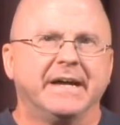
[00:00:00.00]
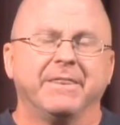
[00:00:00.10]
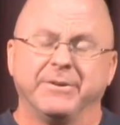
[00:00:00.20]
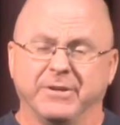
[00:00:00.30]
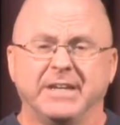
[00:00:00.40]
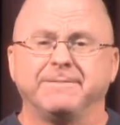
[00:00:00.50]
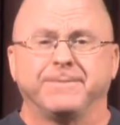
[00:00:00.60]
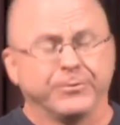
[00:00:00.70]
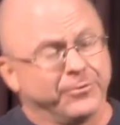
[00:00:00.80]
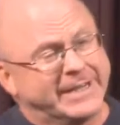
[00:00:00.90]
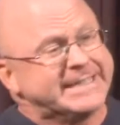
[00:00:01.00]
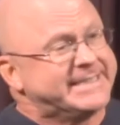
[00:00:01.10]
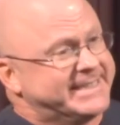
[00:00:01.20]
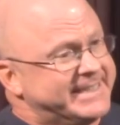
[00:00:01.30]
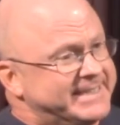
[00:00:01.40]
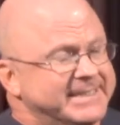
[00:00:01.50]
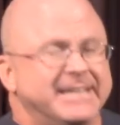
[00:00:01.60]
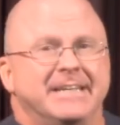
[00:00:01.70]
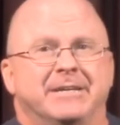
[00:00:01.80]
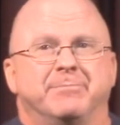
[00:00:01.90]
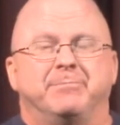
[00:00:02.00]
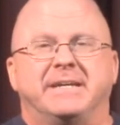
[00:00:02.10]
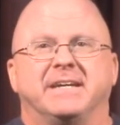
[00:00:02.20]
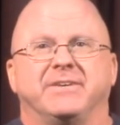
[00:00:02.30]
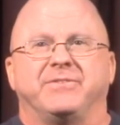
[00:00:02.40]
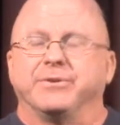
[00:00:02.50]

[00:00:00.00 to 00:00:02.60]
their love for granted because